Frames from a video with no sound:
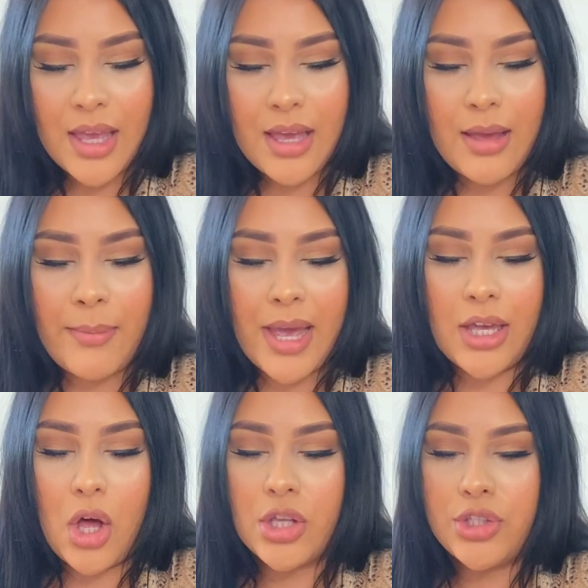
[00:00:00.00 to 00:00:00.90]
um,
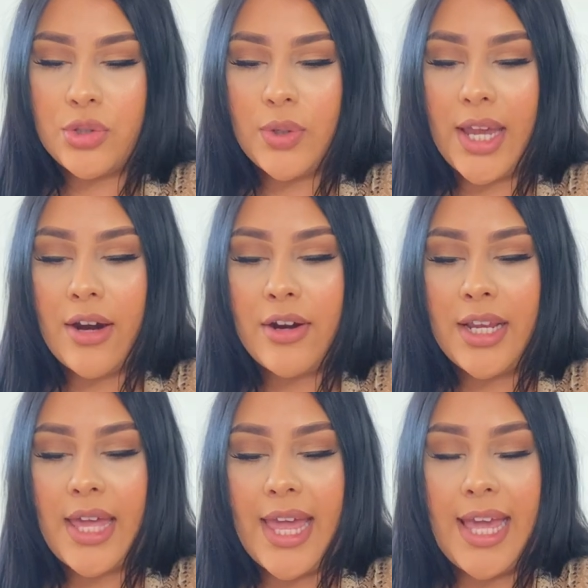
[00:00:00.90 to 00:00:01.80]
I also
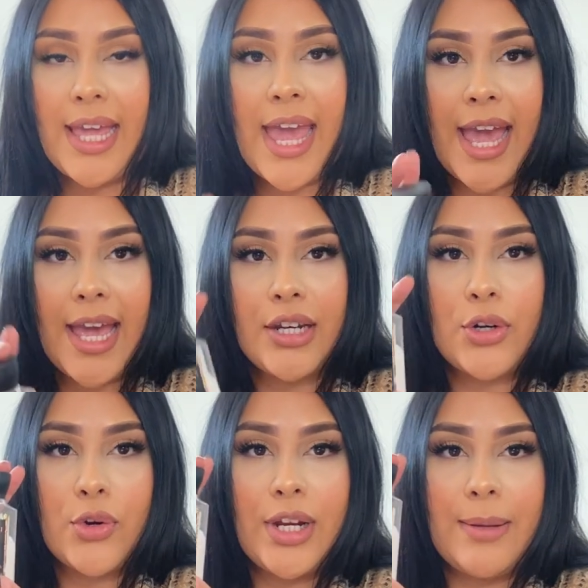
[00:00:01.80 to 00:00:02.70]
carry a hand
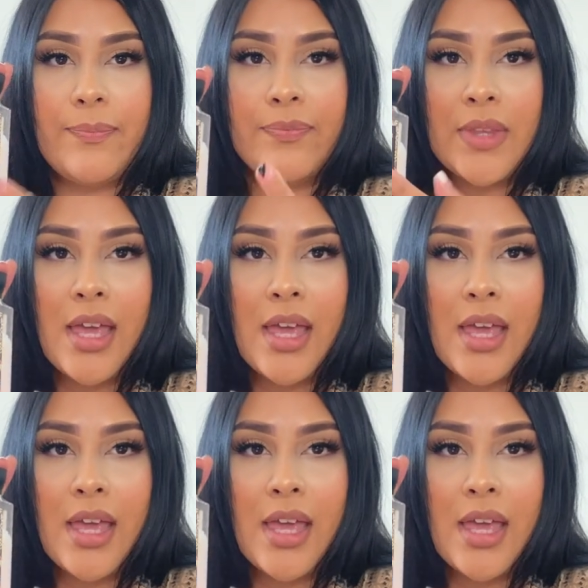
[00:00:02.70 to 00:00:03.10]
cream